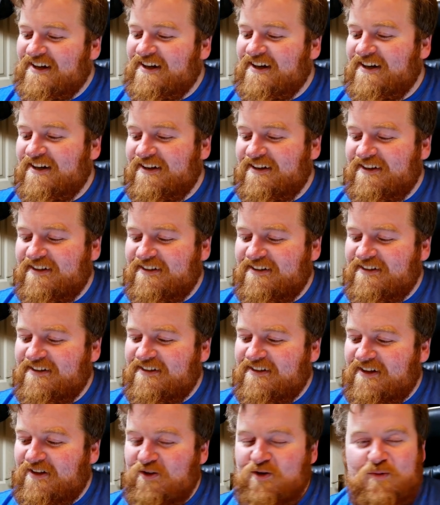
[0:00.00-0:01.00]
Uh,
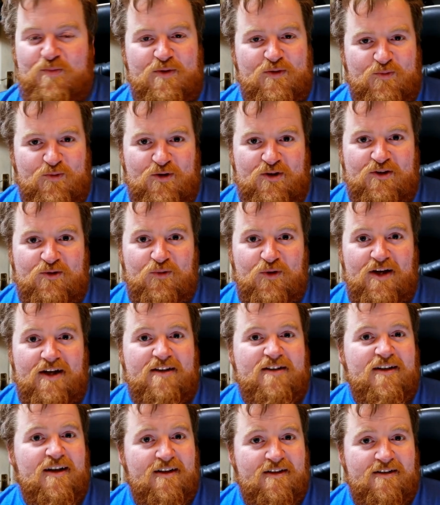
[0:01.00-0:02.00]
I hope it's worth the
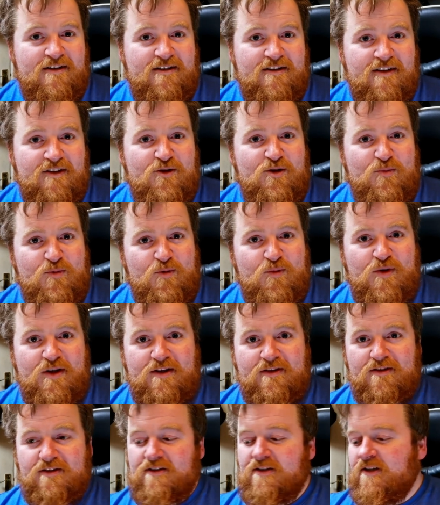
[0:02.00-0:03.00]
wait, and I hope it
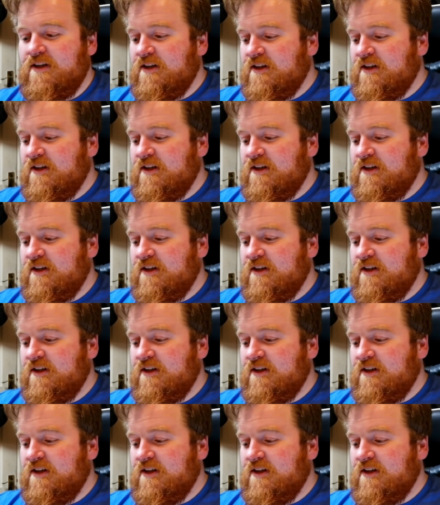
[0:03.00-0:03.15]
was.